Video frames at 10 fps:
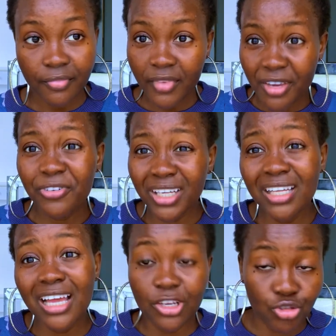if
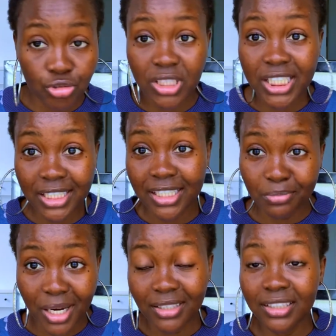Canada is truly in
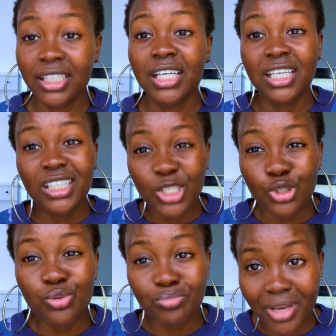demand, they should